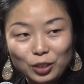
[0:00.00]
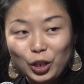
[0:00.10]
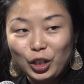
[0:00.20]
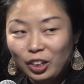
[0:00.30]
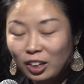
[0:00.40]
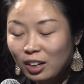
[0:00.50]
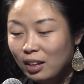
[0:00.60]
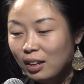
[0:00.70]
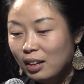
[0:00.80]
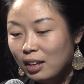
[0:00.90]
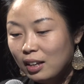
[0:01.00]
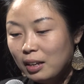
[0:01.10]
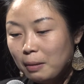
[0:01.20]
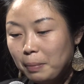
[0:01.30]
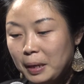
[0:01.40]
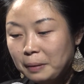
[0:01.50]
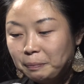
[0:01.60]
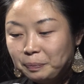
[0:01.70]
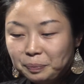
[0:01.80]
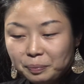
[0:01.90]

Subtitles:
her. But